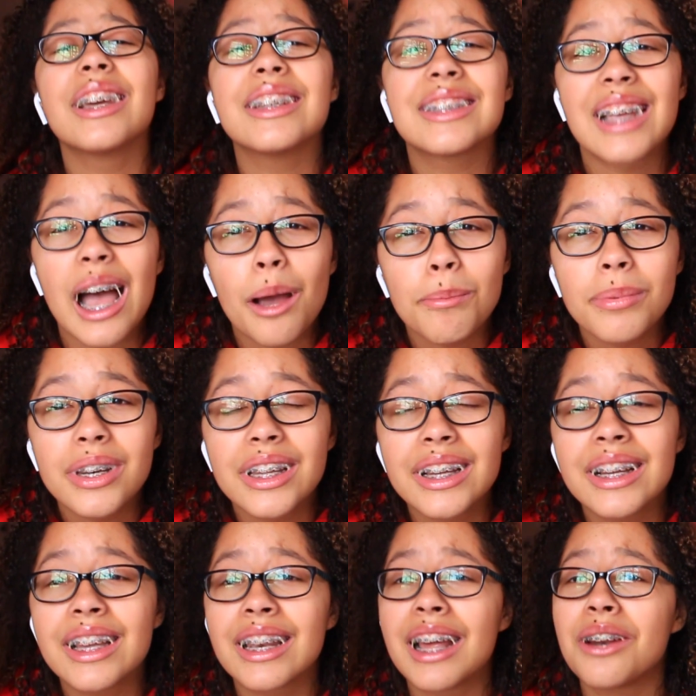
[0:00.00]
things
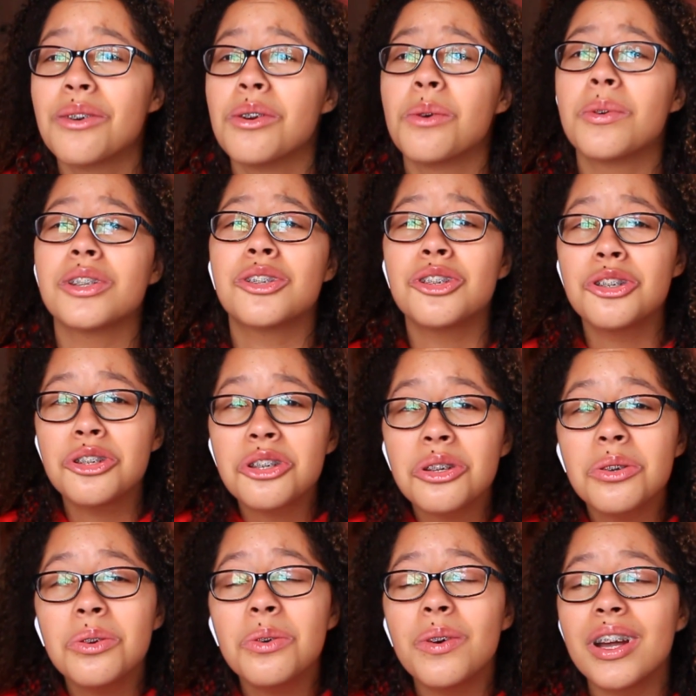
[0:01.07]
happening and I don't know what to
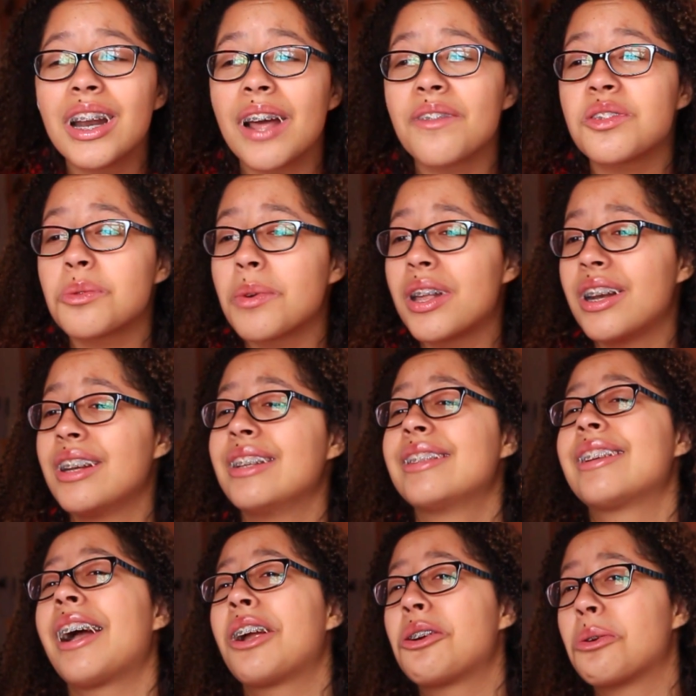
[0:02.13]
do, and I have to wait an
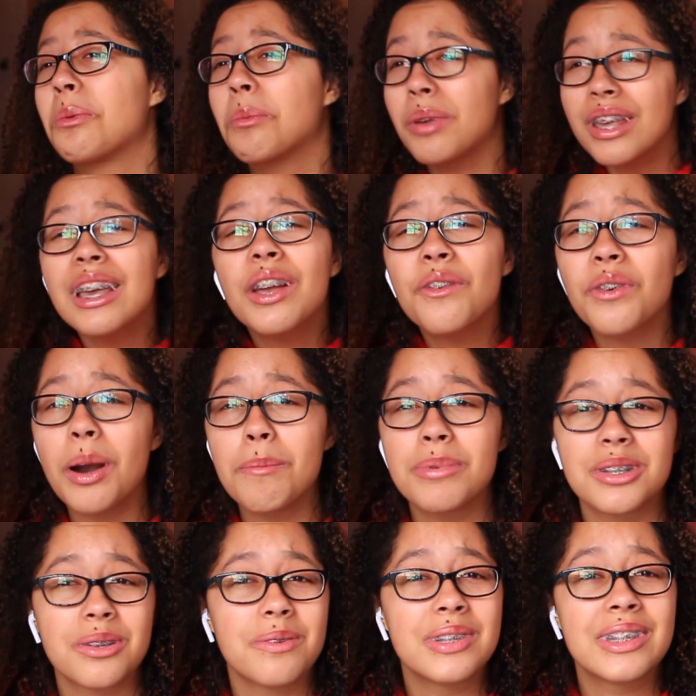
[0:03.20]
entire week for
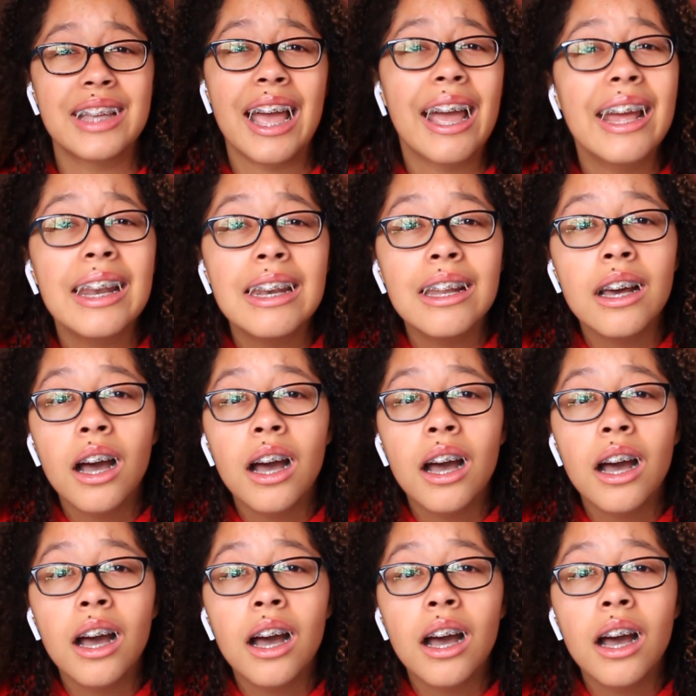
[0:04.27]
episode ten?